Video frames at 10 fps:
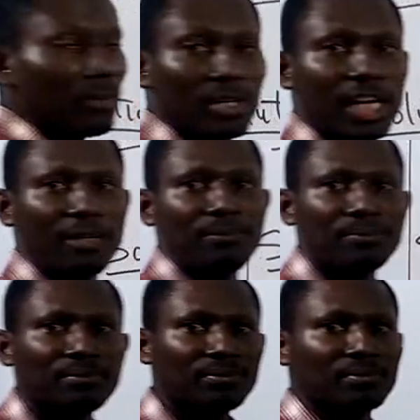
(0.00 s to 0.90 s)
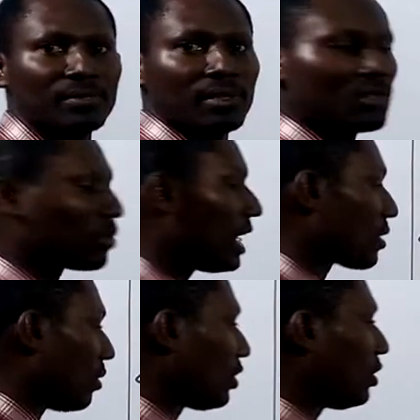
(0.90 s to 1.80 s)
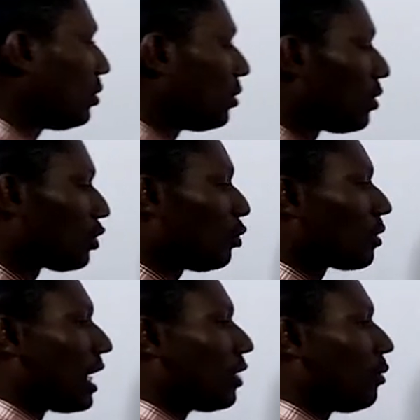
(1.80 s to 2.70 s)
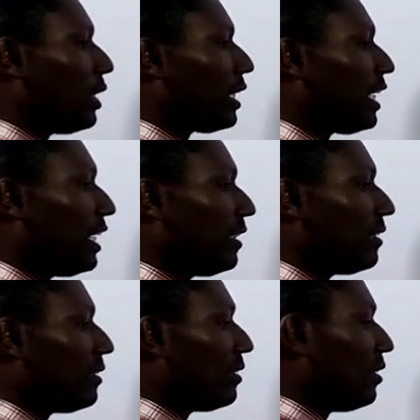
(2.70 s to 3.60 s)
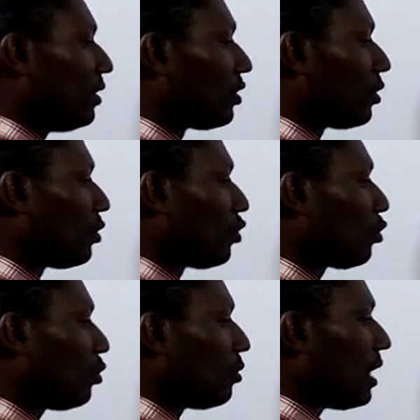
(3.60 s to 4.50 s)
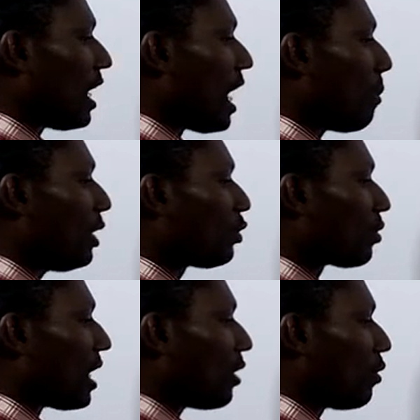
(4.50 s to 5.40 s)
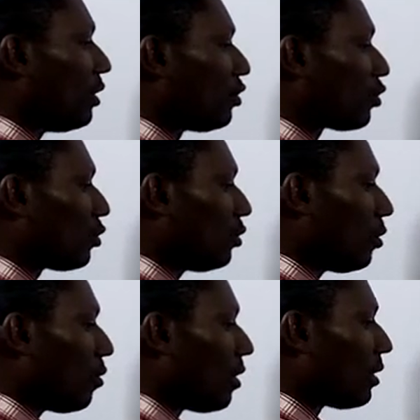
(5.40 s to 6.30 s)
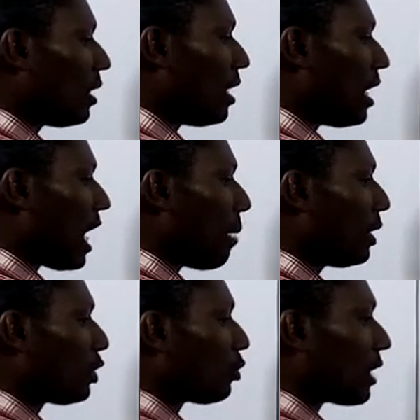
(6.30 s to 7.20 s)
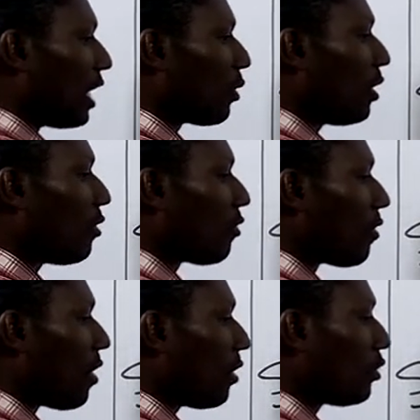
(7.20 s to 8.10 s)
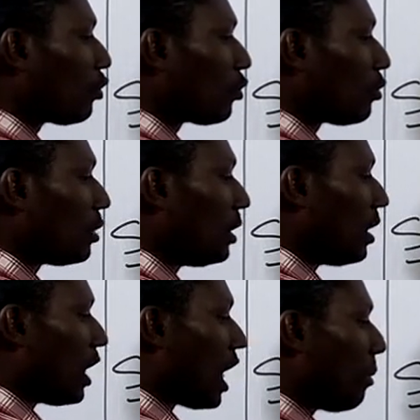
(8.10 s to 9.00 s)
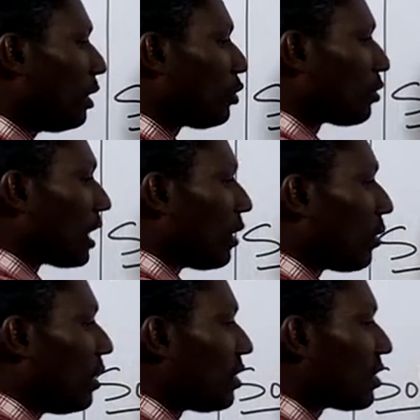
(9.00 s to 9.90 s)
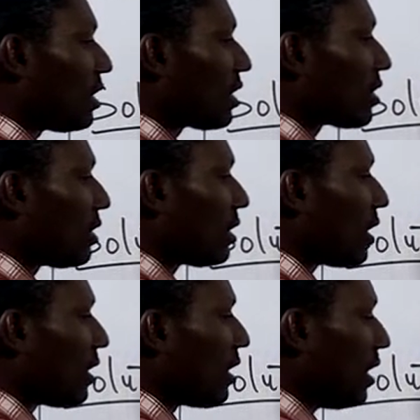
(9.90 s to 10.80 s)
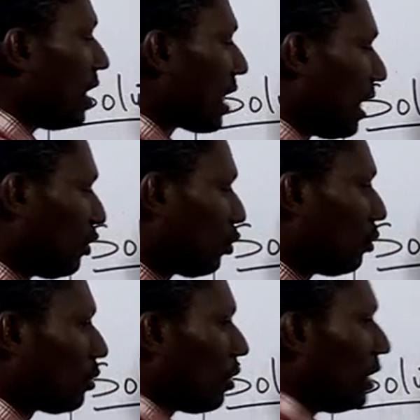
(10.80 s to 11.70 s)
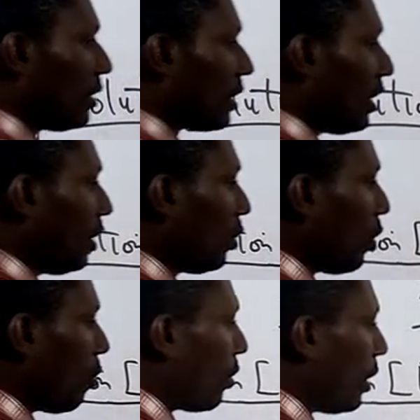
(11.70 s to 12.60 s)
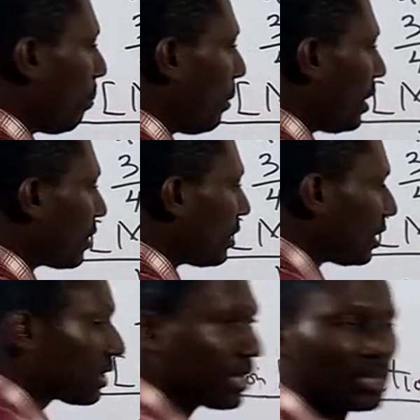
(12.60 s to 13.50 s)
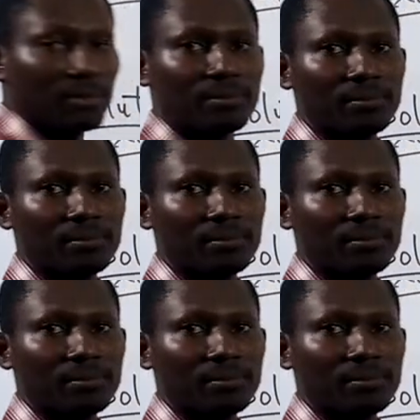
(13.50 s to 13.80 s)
Okay? So let's continue. 2 can go again. So 2. How many 2 can go in 2? 1. How many 2 can go in 4? 2. How many 2 can go in 6? 3. Can 2 go in 3? No, we repeat the 3.